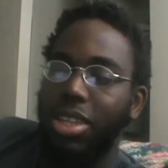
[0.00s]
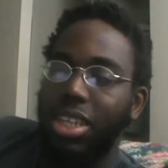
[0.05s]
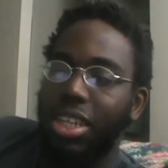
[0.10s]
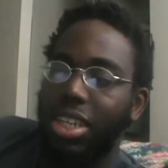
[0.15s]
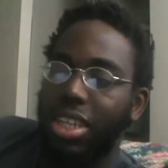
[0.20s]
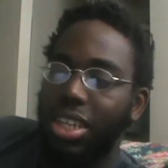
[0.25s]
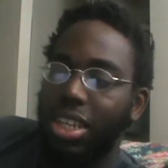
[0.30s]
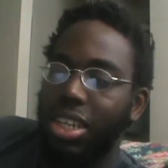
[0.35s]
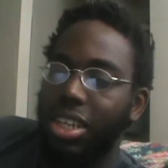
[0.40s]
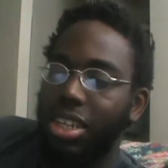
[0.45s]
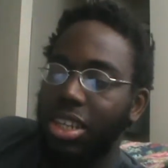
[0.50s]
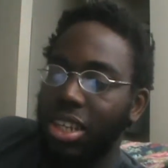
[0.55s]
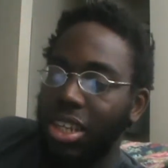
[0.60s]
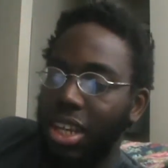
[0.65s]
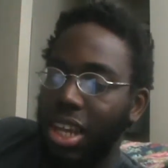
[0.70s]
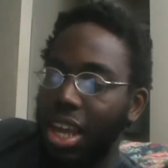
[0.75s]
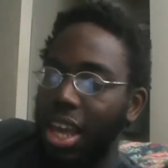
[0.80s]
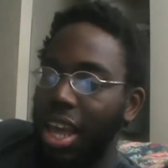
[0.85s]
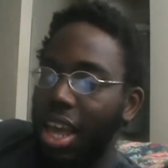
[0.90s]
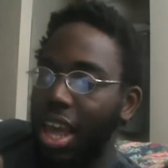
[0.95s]
this
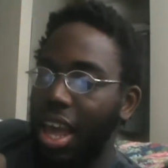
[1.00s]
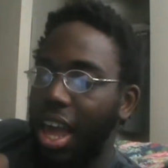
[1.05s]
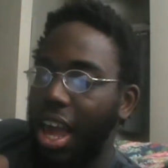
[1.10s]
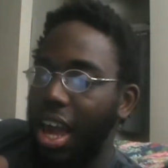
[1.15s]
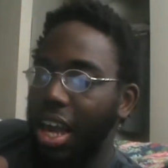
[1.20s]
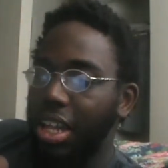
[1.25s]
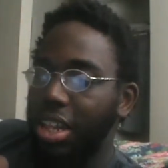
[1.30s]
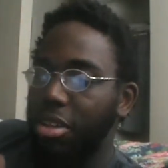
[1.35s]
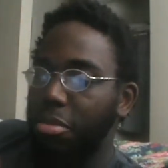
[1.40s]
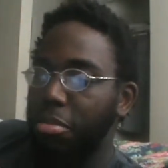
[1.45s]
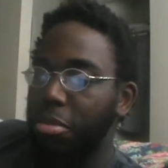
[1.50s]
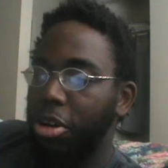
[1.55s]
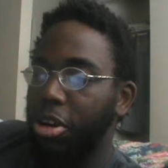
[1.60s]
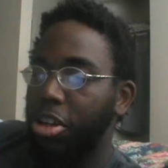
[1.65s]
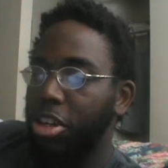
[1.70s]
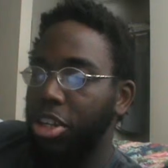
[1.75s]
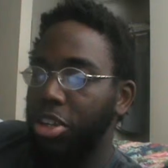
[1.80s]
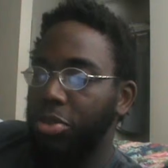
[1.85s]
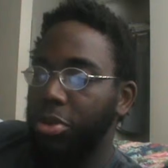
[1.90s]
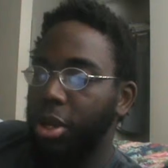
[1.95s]
season, and the
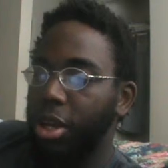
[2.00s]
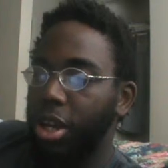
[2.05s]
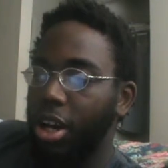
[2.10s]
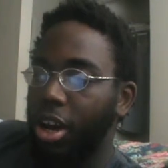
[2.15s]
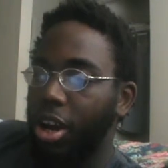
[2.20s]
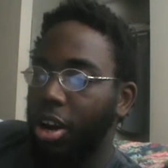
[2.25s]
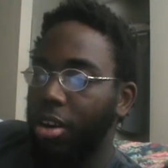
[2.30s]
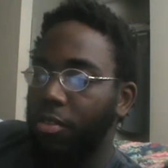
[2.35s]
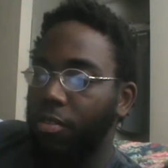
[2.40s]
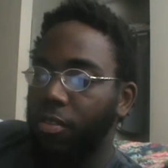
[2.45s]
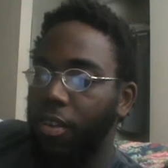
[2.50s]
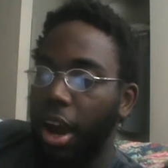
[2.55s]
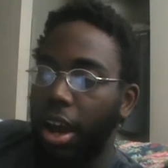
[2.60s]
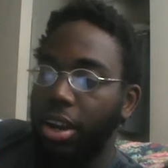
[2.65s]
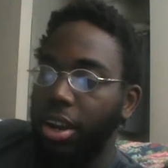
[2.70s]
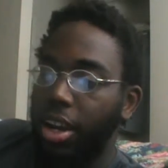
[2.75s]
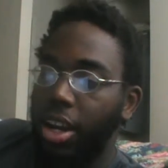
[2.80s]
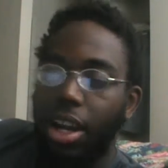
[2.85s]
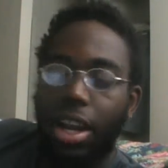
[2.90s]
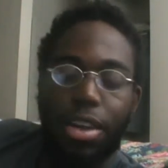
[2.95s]
Mercury are
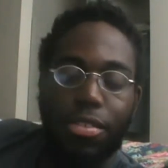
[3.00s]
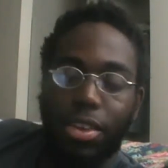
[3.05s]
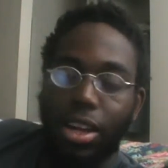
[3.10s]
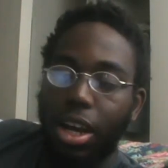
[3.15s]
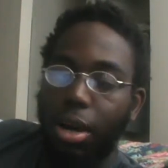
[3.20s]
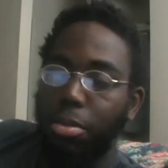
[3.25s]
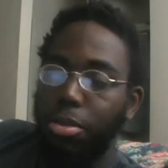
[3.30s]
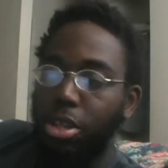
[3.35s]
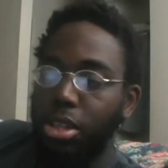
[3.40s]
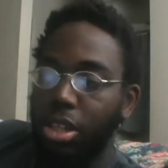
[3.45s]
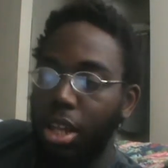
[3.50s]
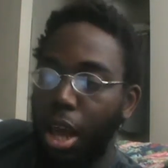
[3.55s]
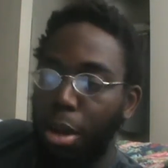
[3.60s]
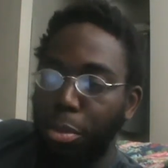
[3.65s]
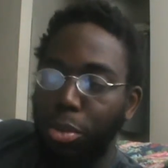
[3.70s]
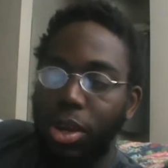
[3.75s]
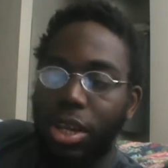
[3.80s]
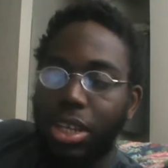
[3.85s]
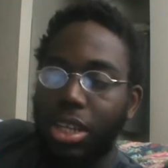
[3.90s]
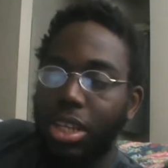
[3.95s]
finally living up to their
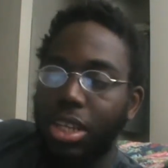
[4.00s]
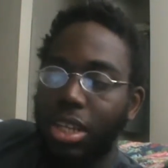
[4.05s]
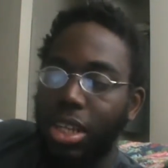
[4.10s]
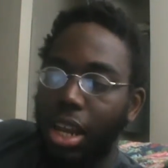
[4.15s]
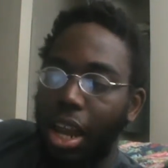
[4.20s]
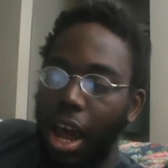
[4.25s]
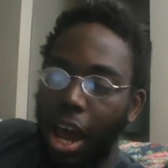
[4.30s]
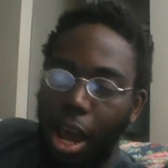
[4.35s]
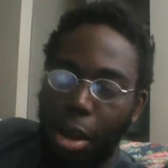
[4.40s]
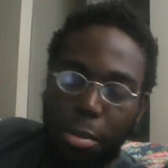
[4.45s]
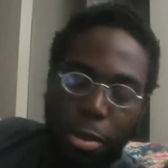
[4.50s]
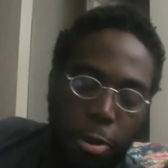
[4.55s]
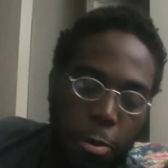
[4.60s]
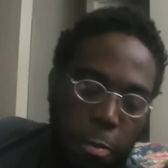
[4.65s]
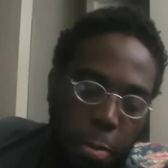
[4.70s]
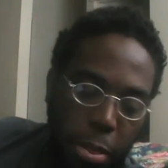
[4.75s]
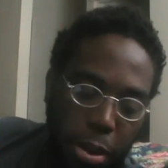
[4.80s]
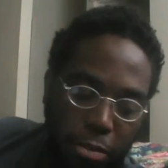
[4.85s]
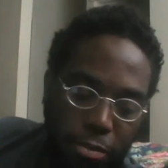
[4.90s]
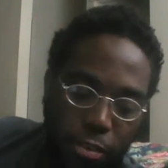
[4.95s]
preseason hype,
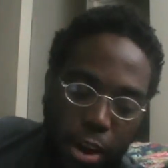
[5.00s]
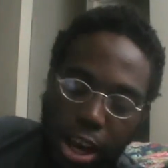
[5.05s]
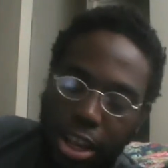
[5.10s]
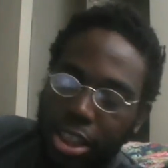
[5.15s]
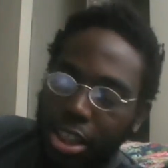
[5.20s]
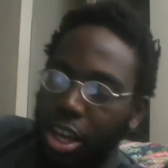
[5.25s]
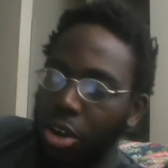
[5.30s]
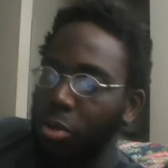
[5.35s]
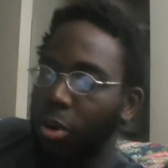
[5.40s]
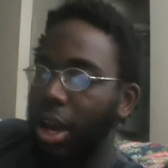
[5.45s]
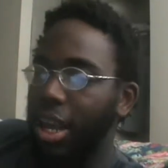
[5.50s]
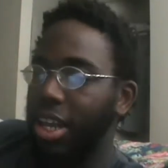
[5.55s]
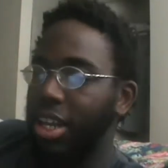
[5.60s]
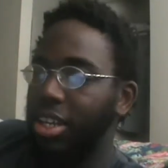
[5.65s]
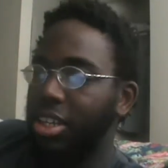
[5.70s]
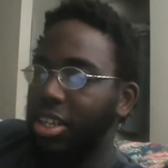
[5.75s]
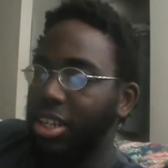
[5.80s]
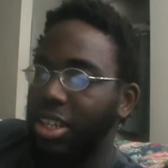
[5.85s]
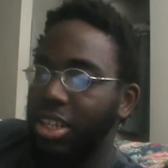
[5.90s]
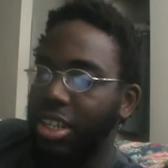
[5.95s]
fought their way
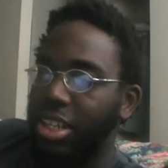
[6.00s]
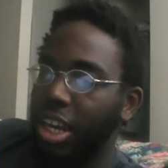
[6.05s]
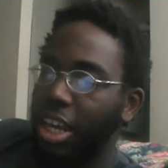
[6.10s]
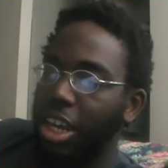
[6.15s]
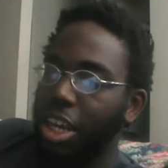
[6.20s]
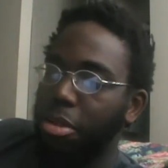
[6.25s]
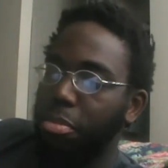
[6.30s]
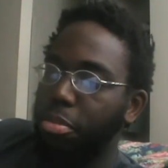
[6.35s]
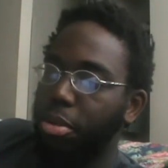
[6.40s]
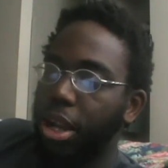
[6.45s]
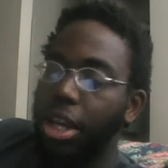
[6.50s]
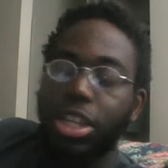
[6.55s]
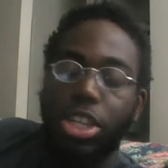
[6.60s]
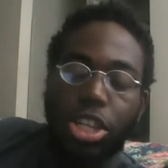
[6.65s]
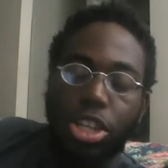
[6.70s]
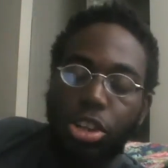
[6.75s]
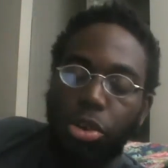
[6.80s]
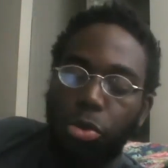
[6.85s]
into second place in